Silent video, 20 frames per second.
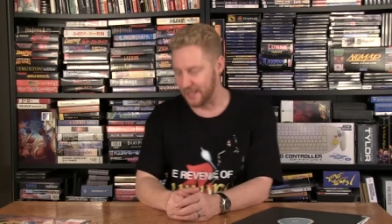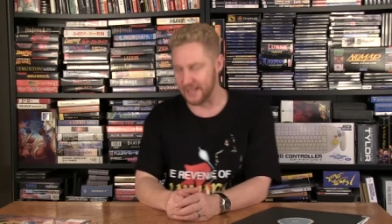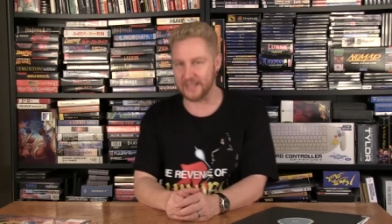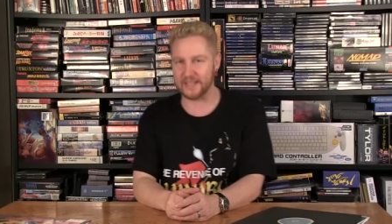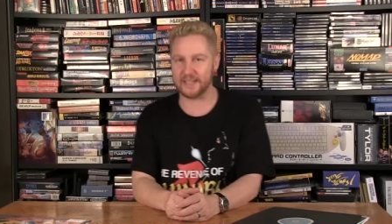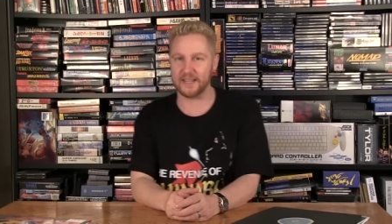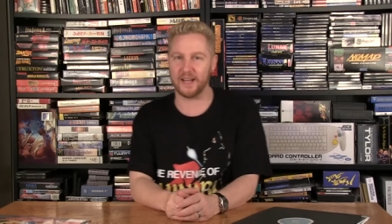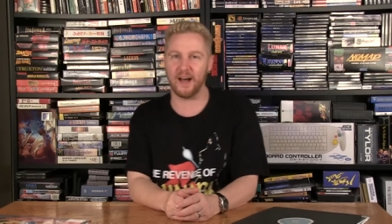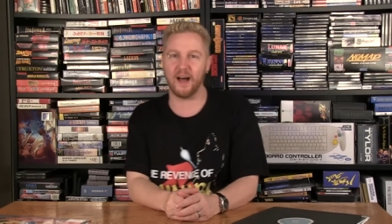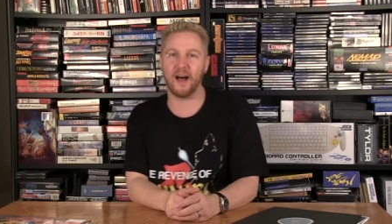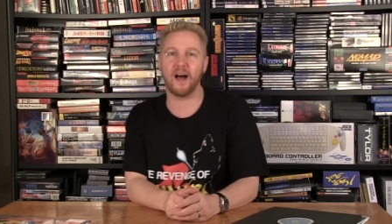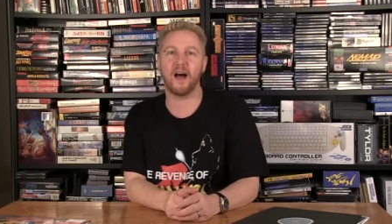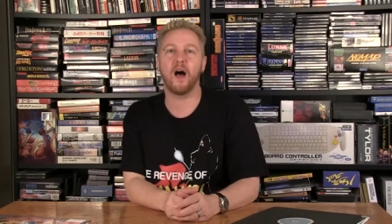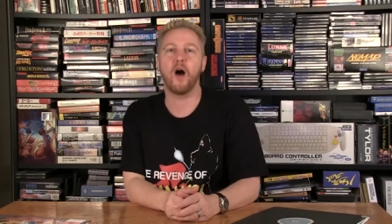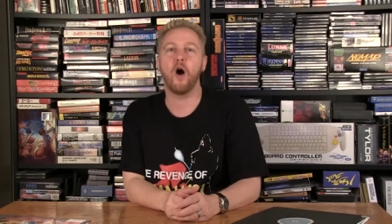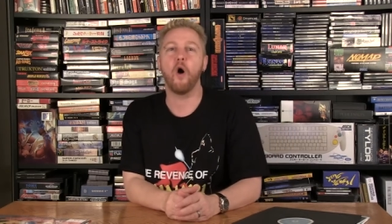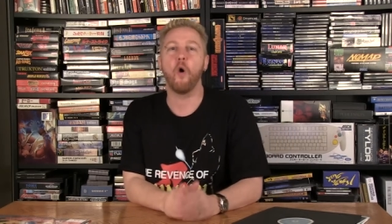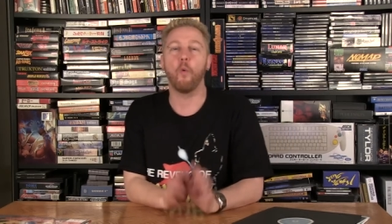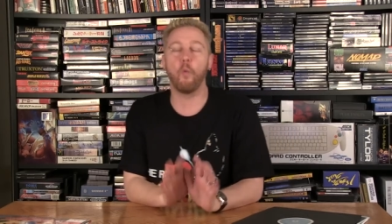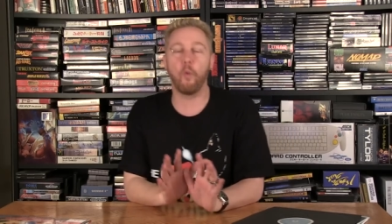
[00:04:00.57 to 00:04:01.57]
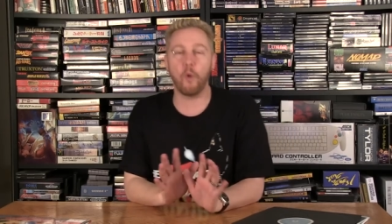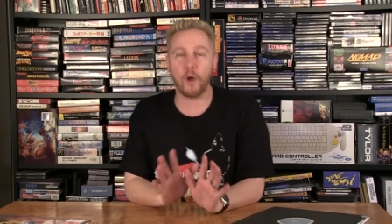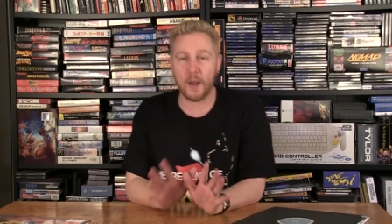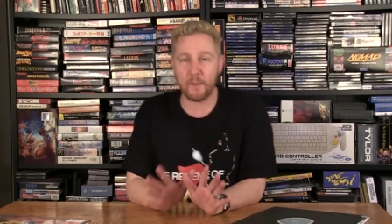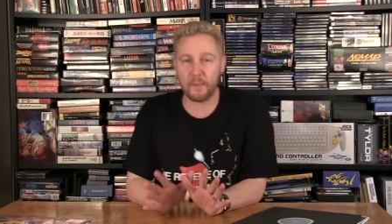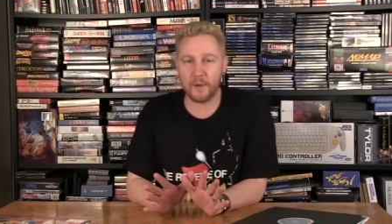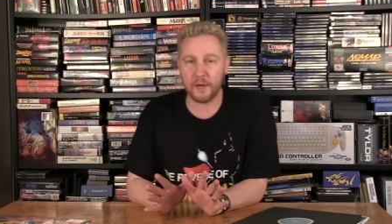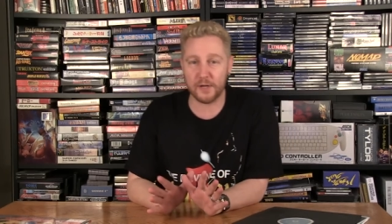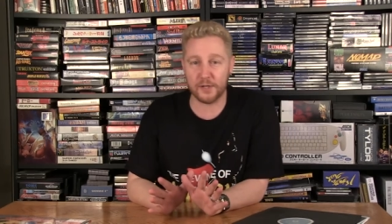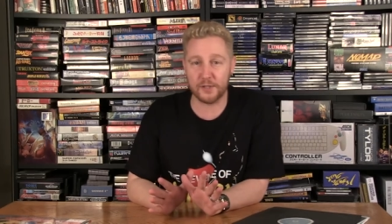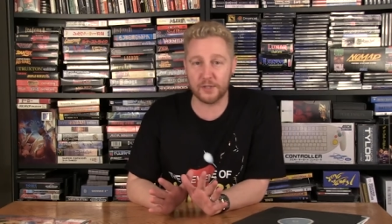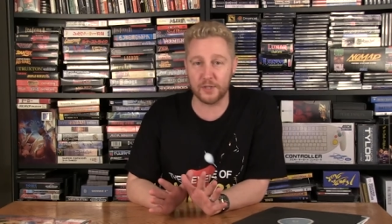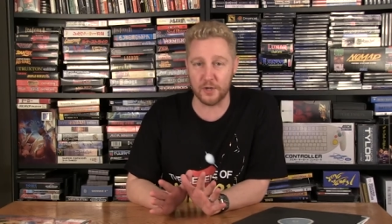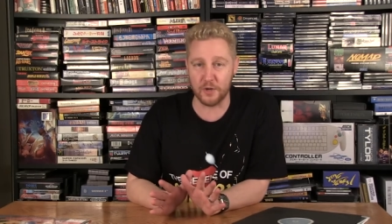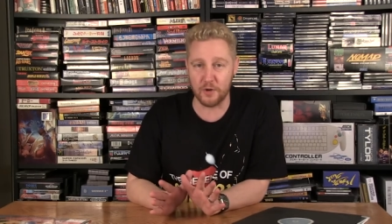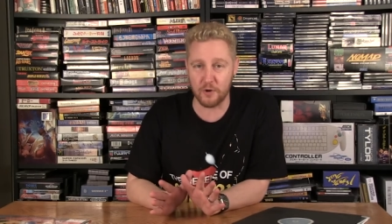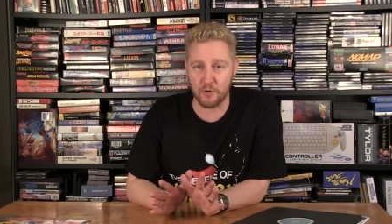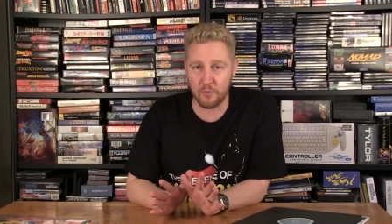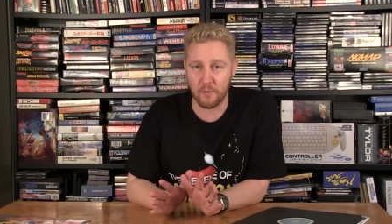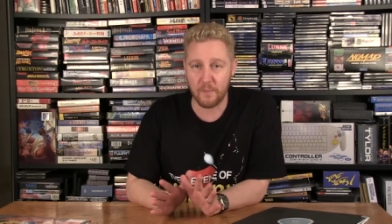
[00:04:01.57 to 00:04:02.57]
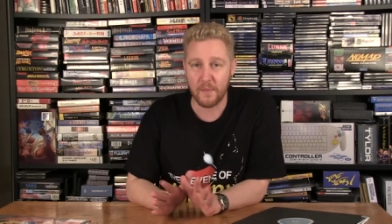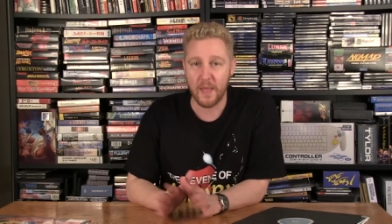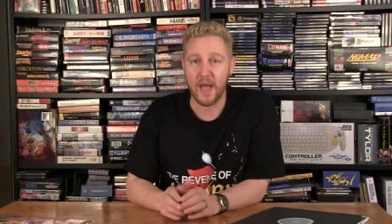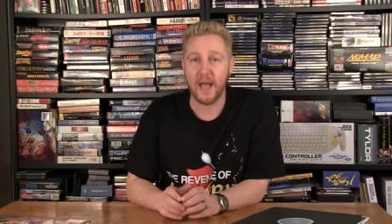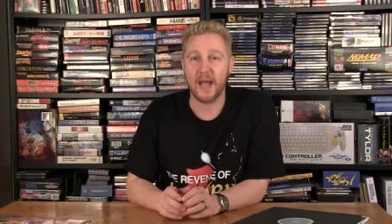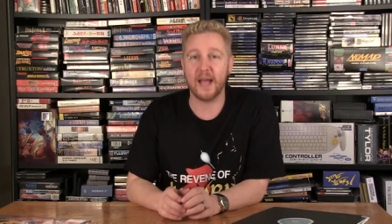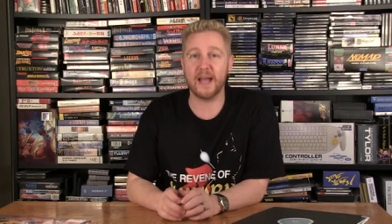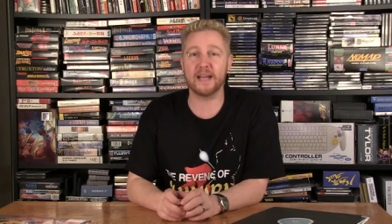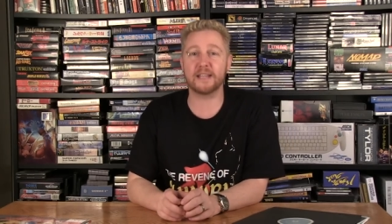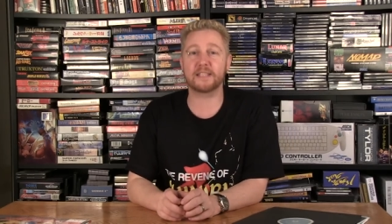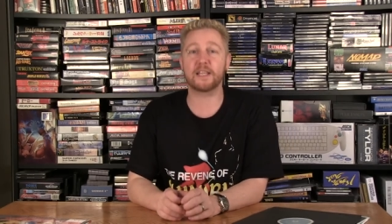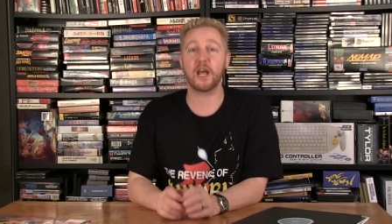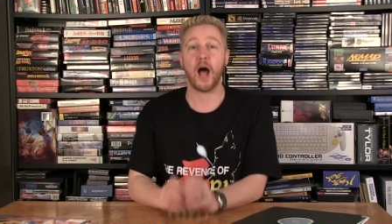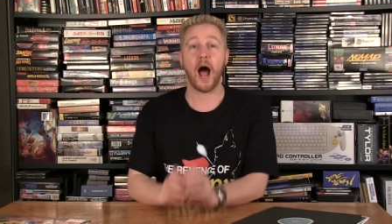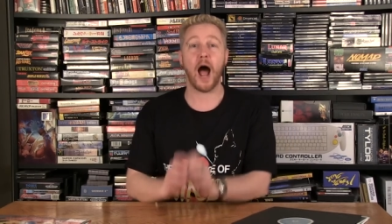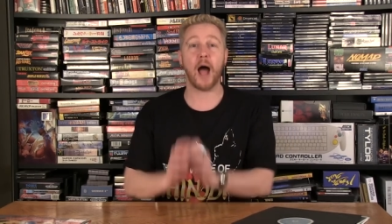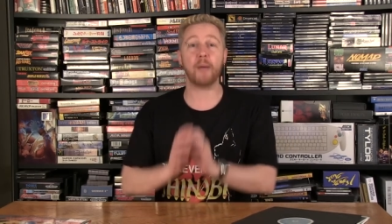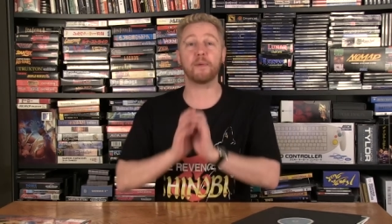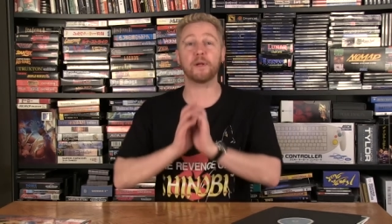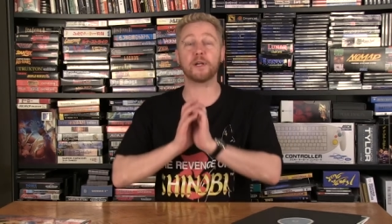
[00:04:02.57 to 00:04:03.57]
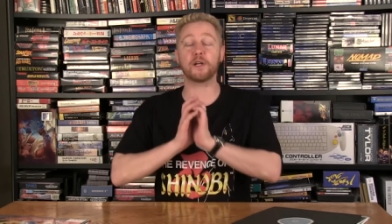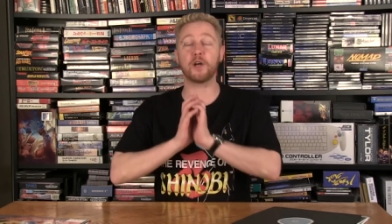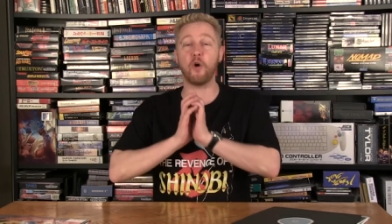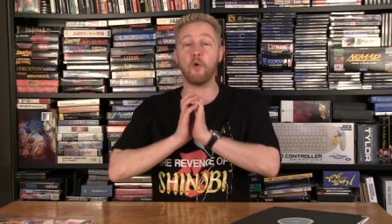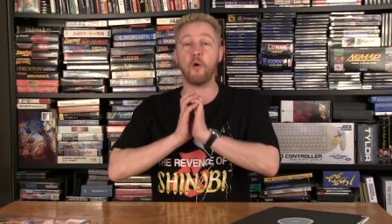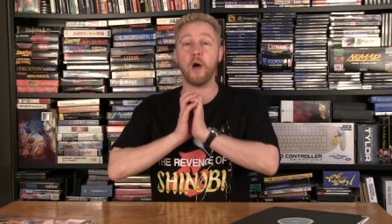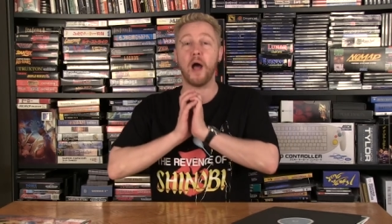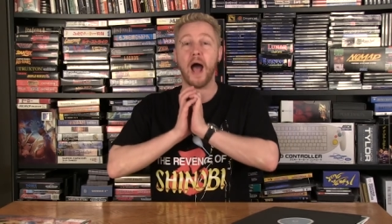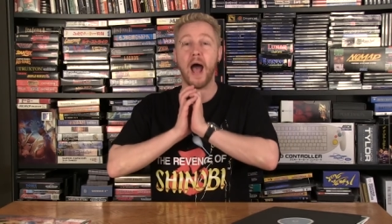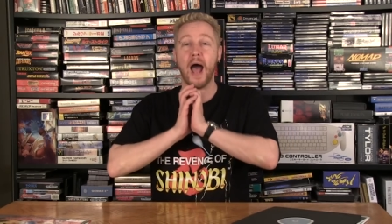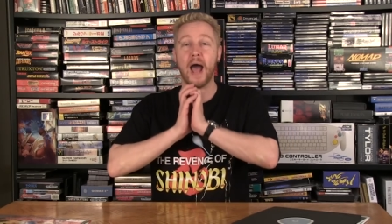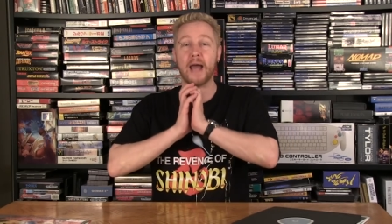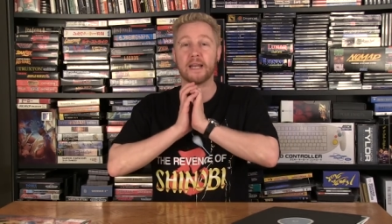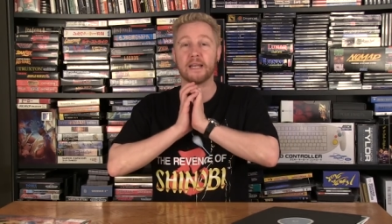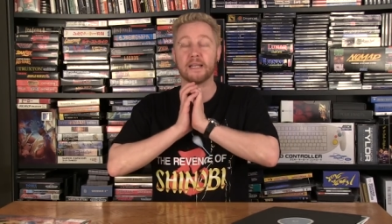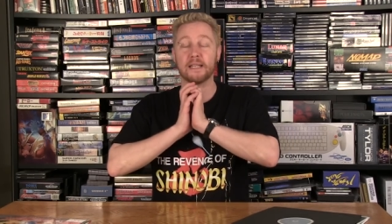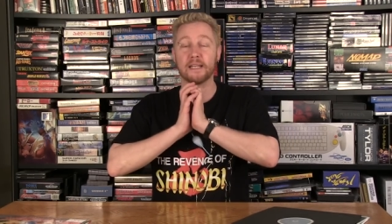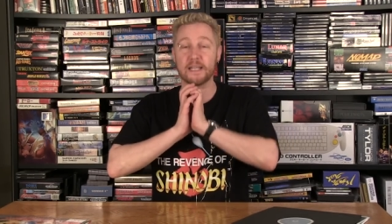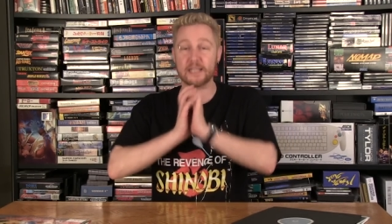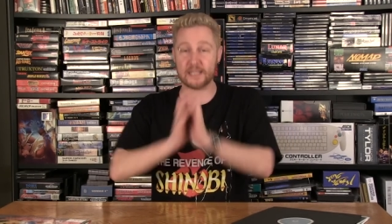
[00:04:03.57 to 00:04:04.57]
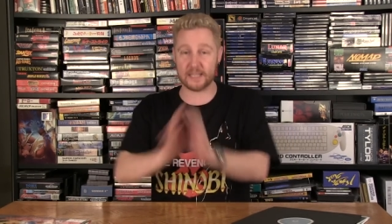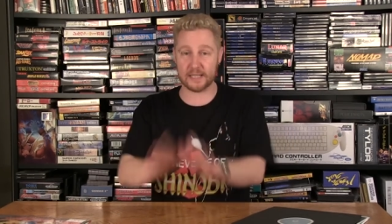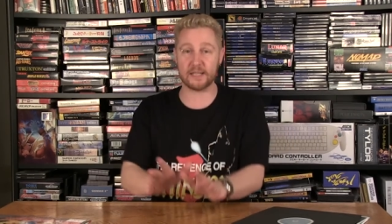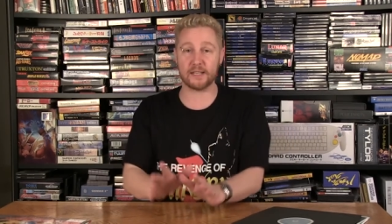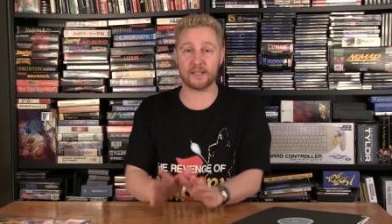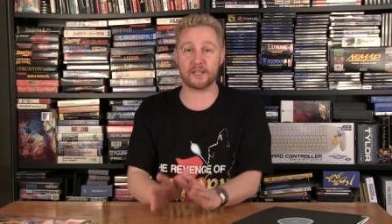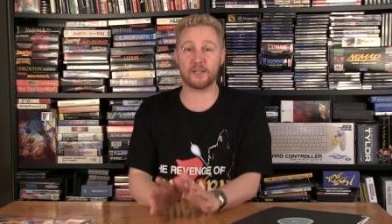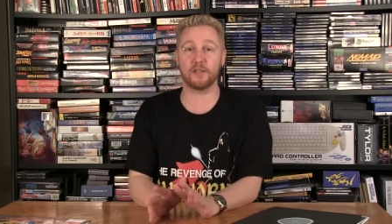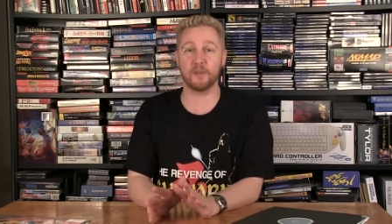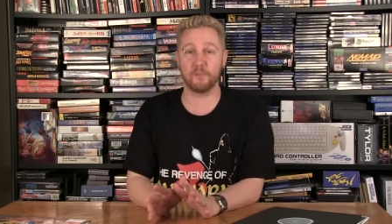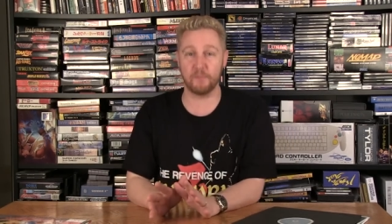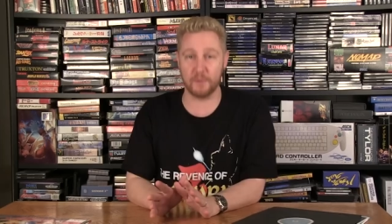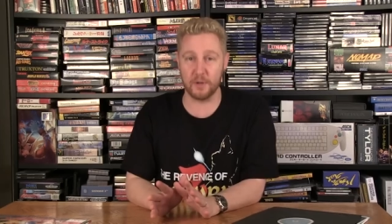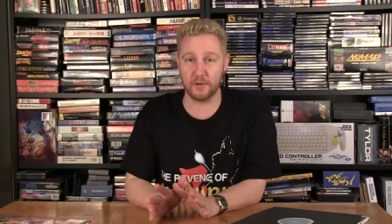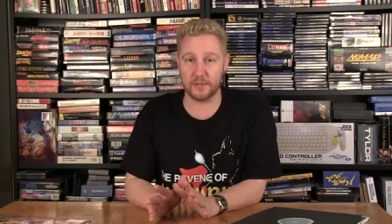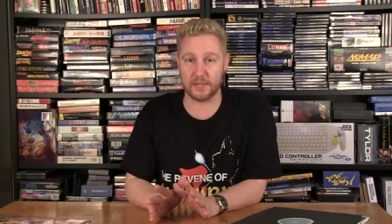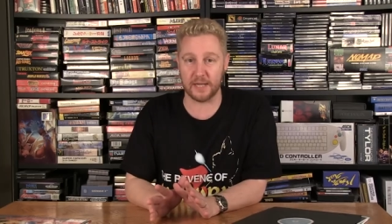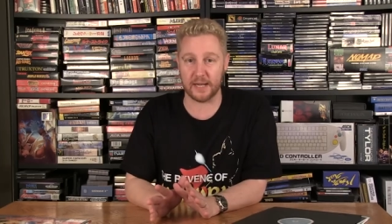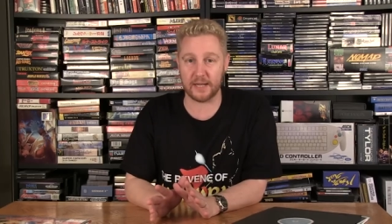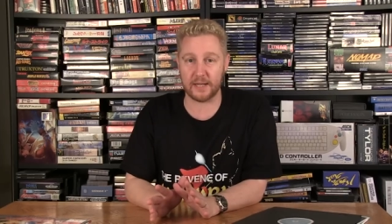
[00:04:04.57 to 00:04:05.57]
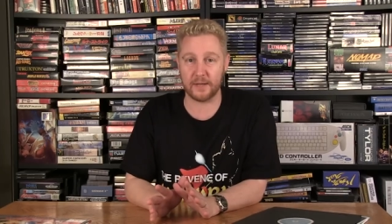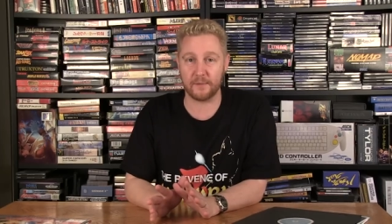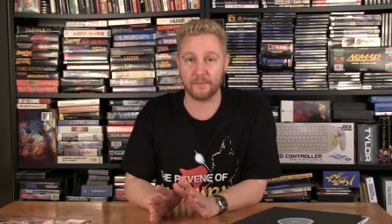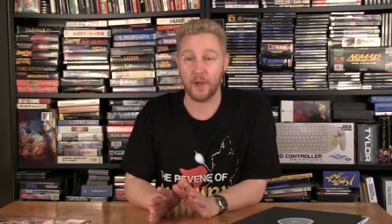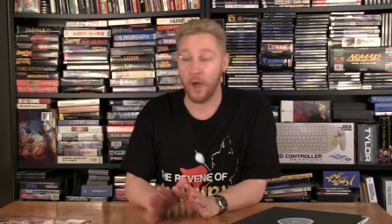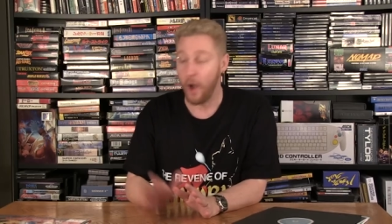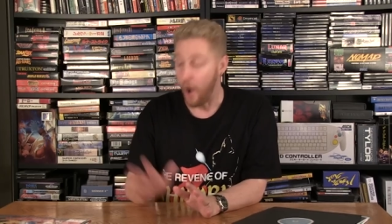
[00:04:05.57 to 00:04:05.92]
and uh, what i'm gonna do is i'm gonna go and listen to the music